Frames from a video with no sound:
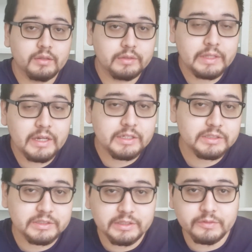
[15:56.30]
That
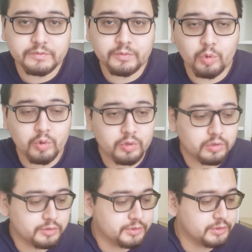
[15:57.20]
is it
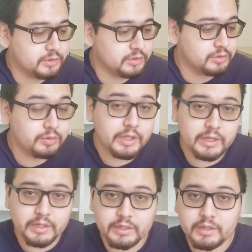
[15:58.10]
for
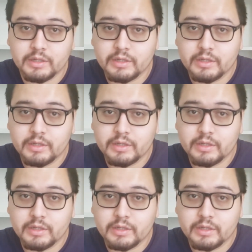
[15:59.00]
today.